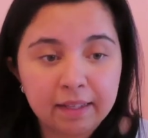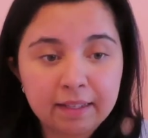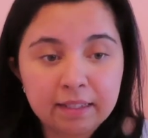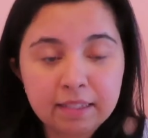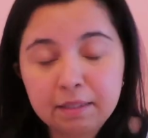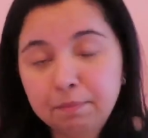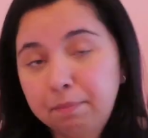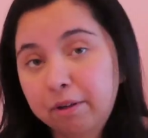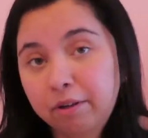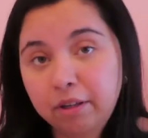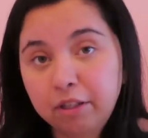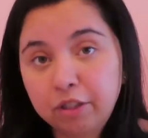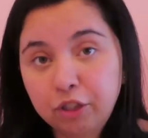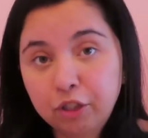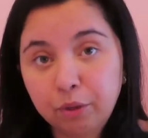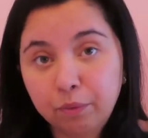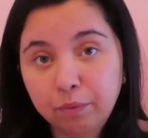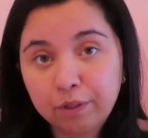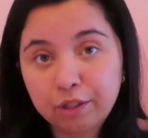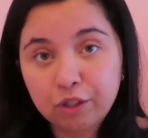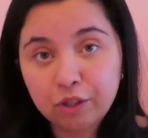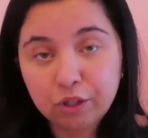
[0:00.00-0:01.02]
It's about a
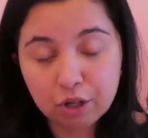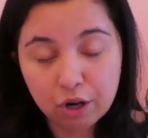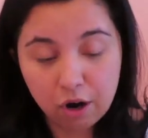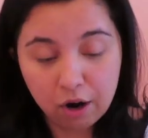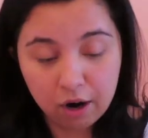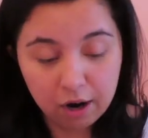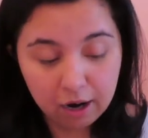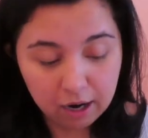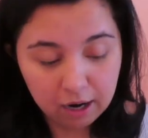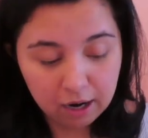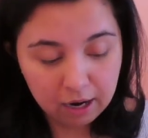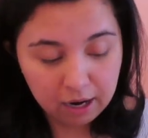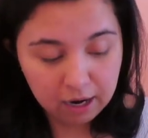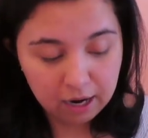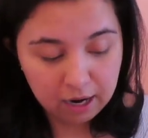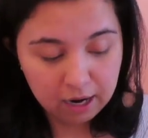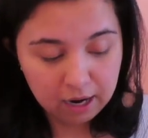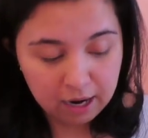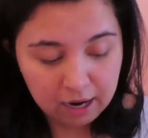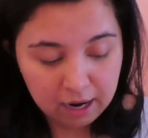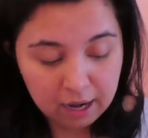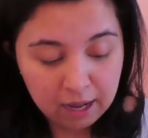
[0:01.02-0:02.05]
2-inch scar.
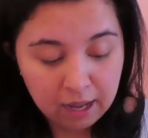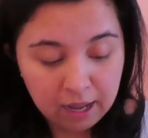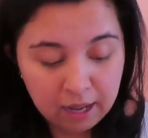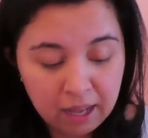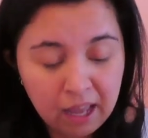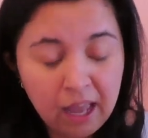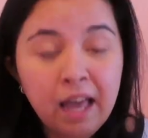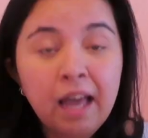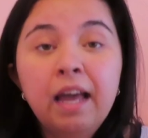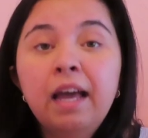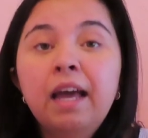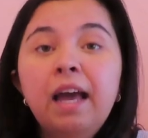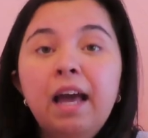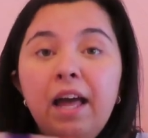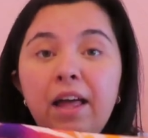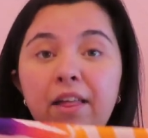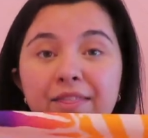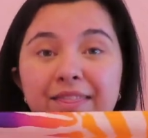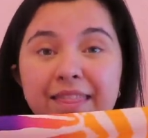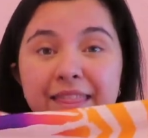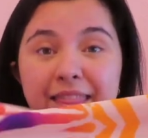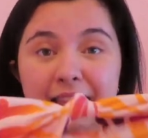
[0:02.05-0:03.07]

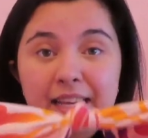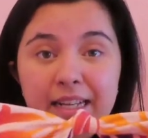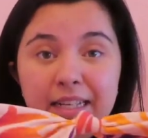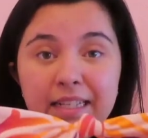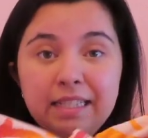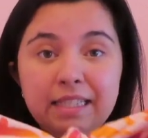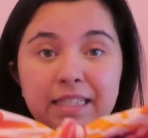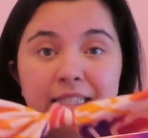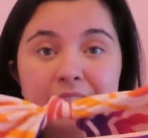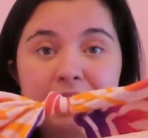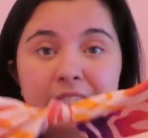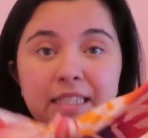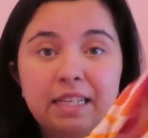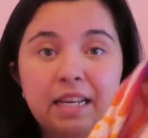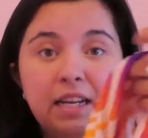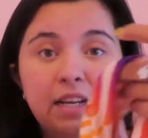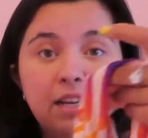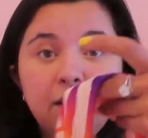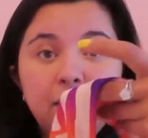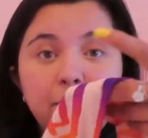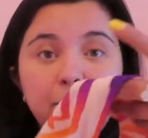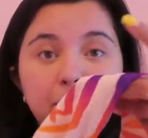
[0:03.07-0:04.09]
And this,
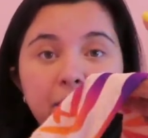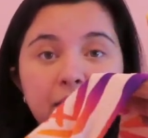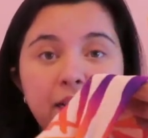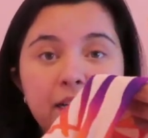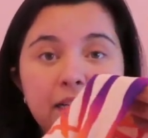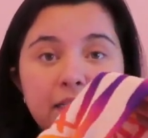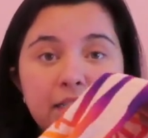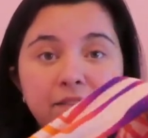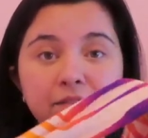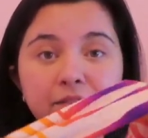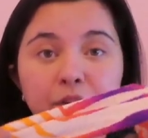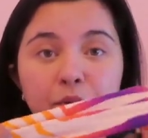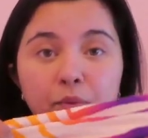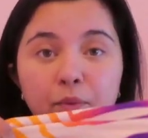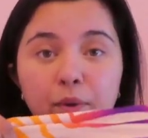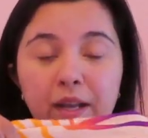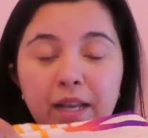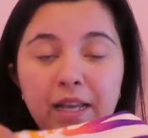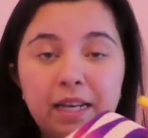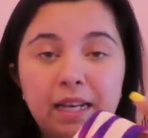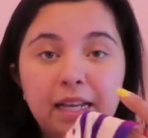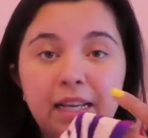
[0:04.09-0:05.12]
because of the
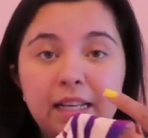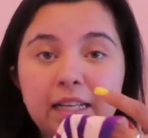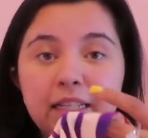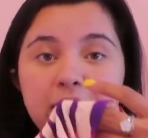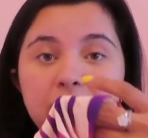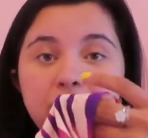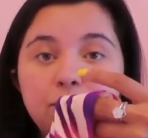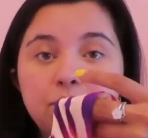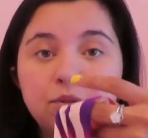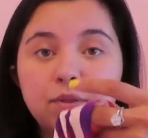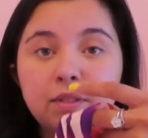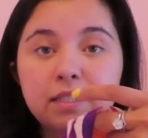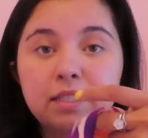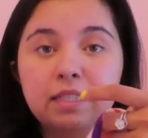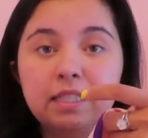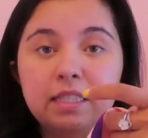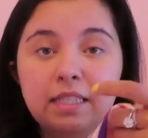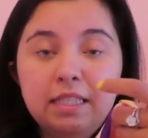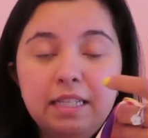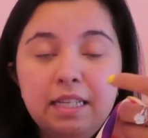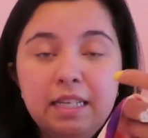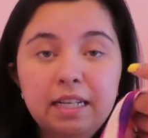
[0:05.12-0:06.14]
way it is, you can
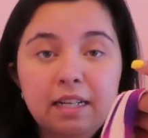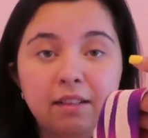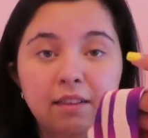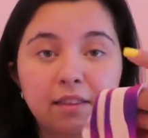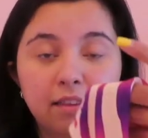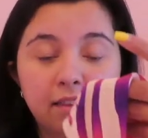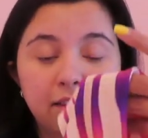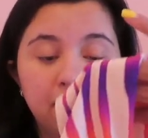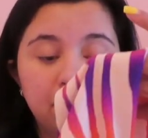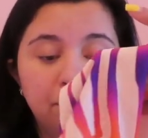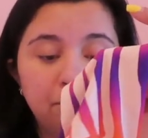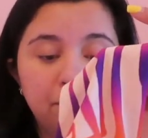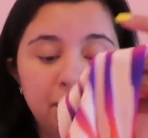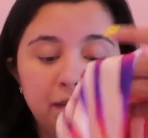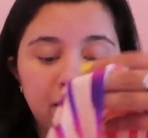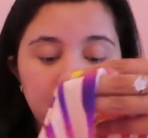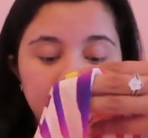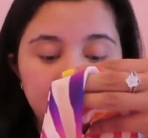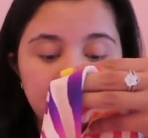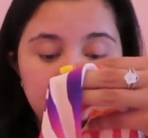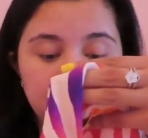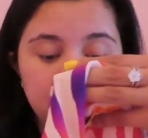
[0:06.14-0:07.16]
see a little bit
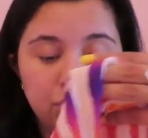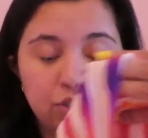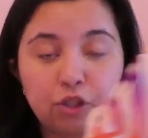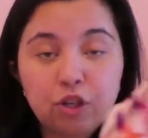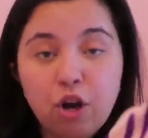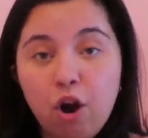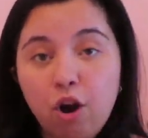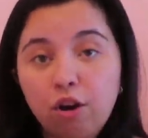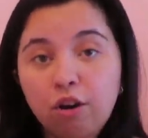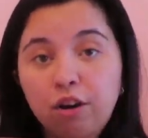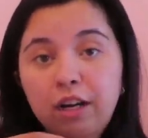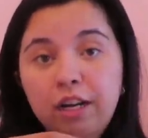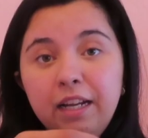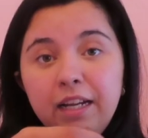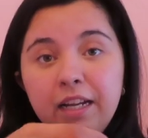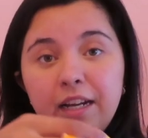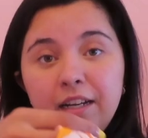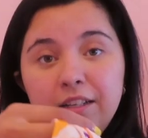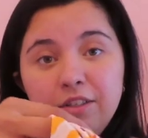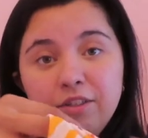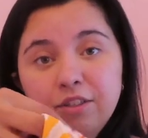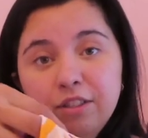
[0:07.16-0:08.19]
of the
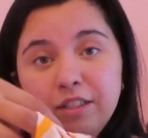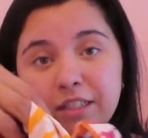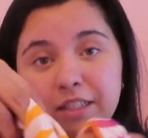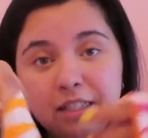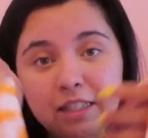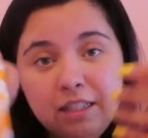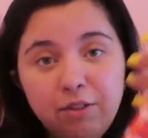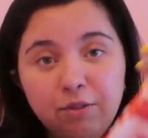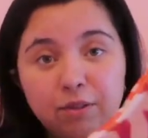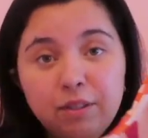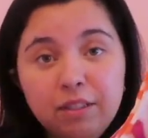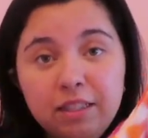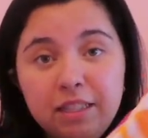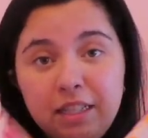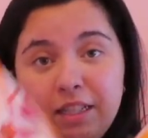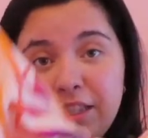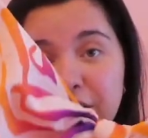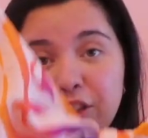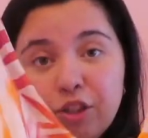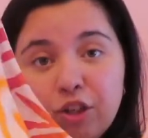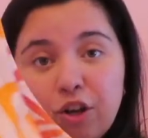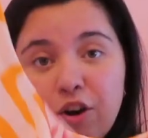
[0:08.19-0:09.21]
scarring under. You can see
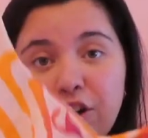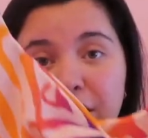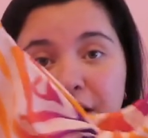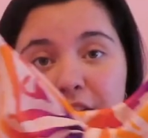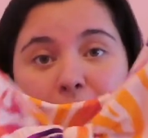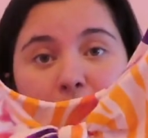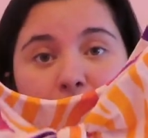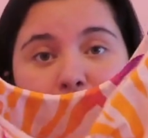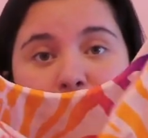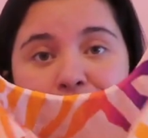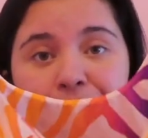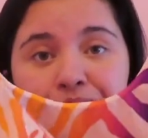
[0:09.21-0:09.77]
the scar.